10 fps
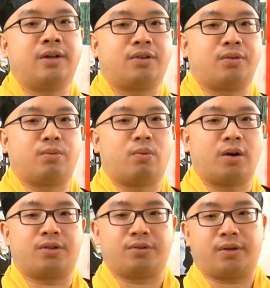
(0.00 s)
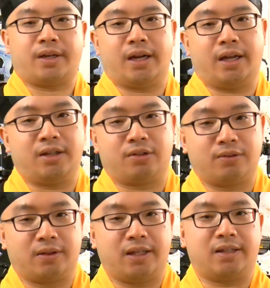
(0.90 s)
you want to get into
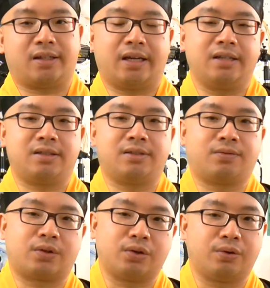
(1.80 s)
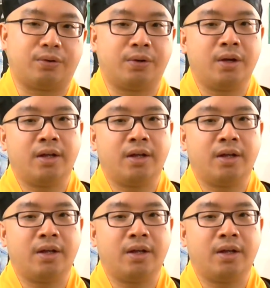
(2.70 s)
these things to